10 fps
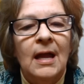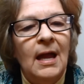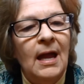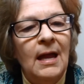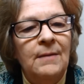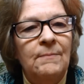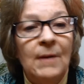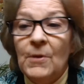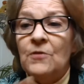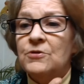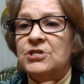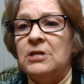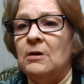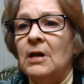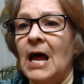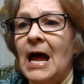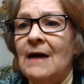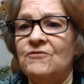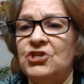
and my mother's still alive,